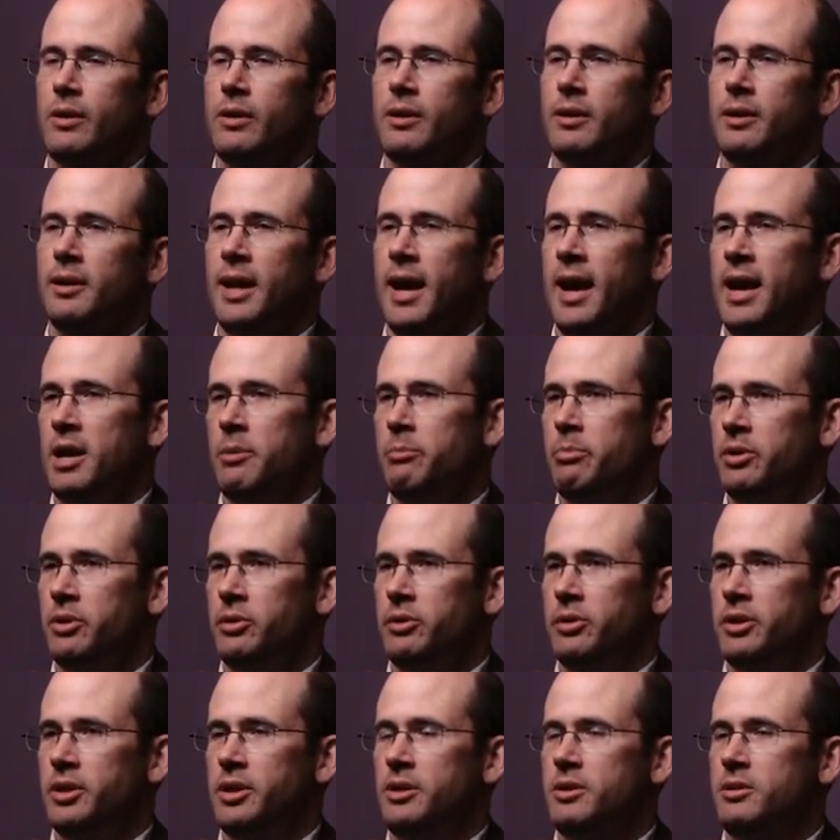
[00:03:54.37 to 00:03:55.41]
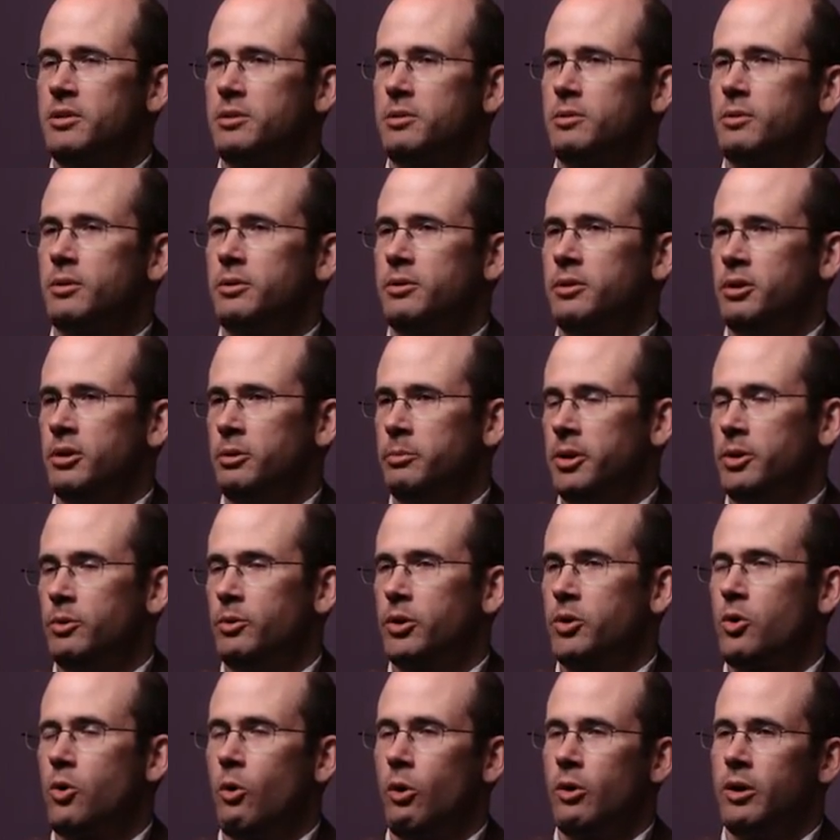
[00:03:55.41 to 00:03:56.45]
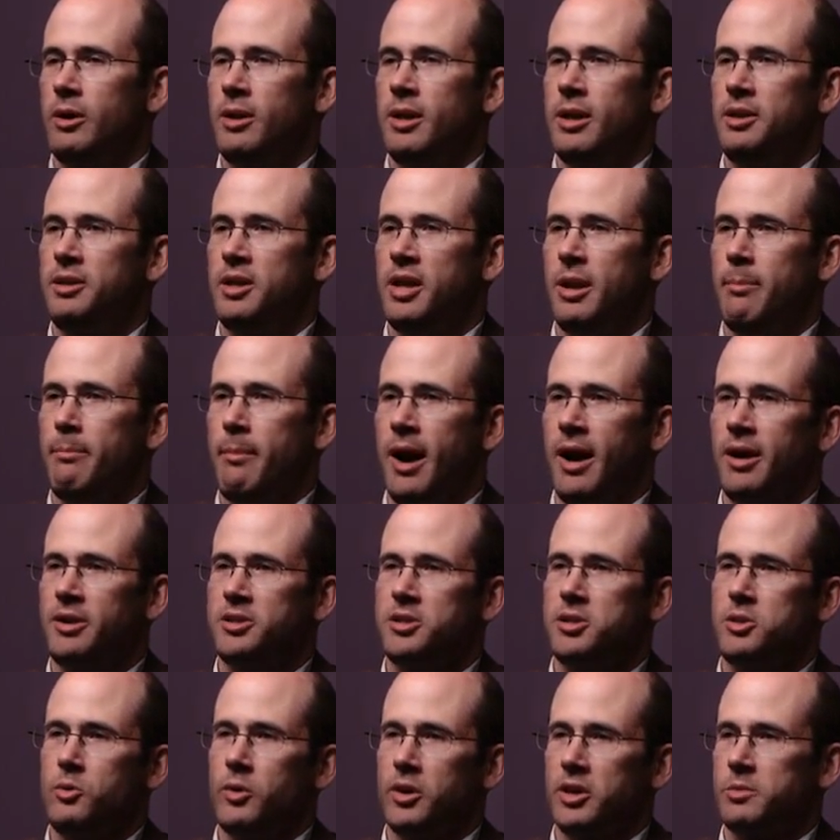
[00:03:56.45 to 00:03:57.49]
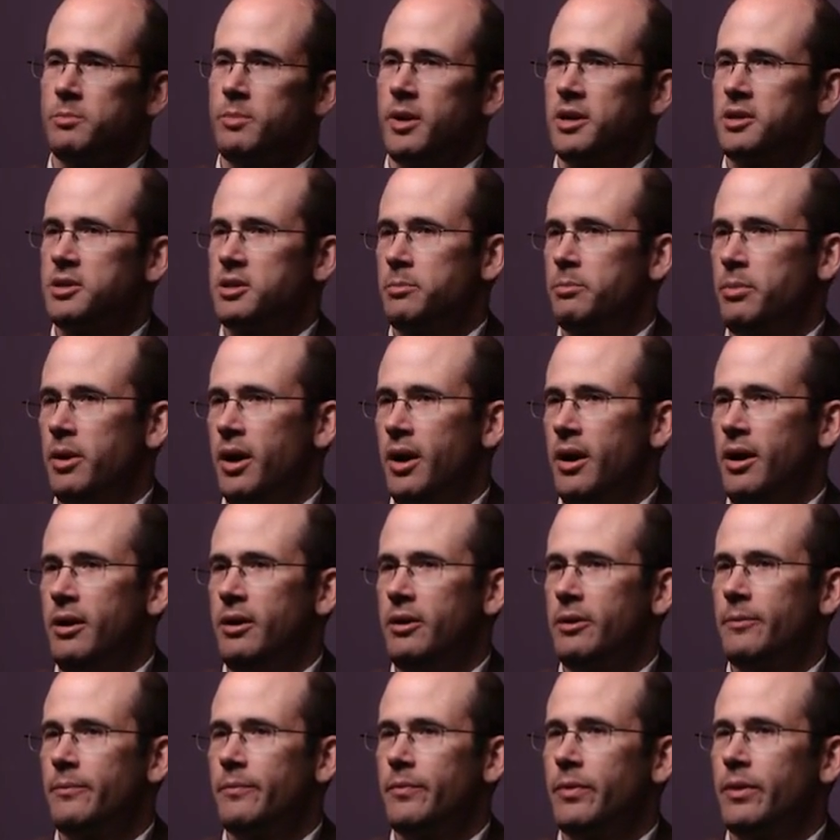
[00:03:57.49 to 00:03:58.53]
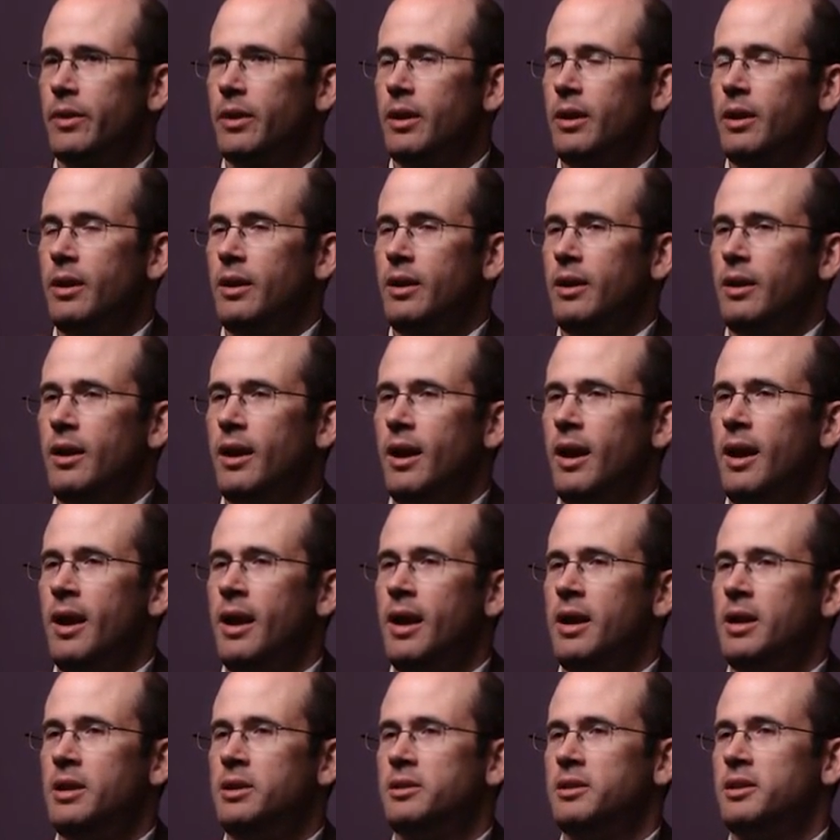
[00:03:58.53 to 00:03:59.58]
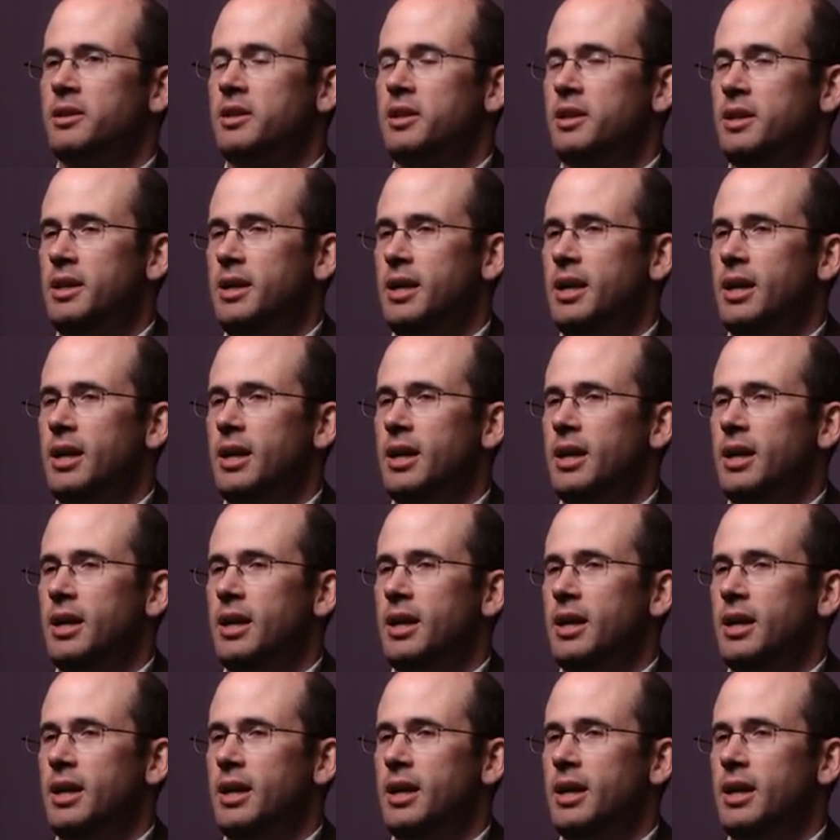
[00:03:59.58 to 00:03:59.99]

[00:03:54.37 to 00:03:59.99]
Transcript: Liabilities, they'll be recorded at the amounts you expect to pay. And the key